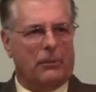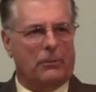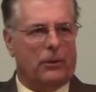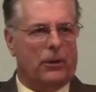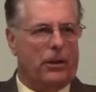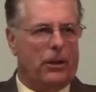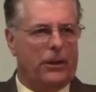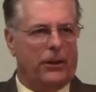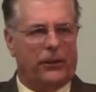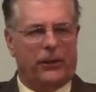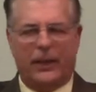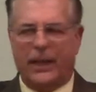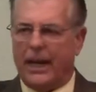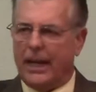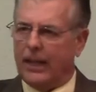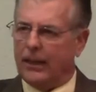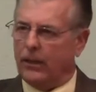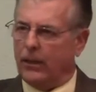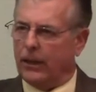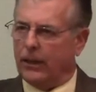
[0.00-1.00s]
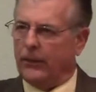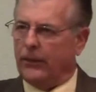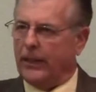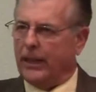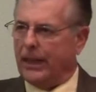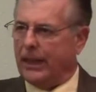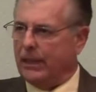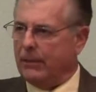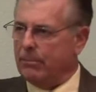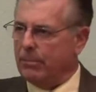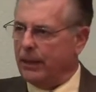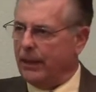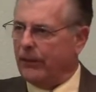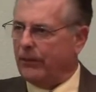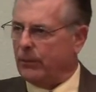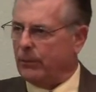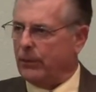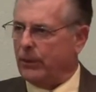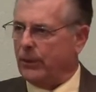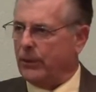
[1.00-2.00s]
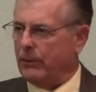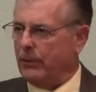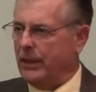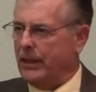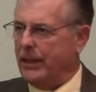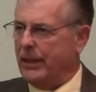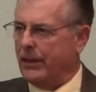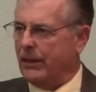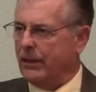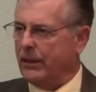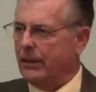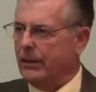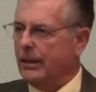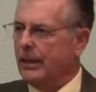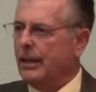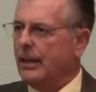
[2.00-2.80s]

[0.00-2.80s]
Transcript: when all this dialogue is taking place that we're going to read here.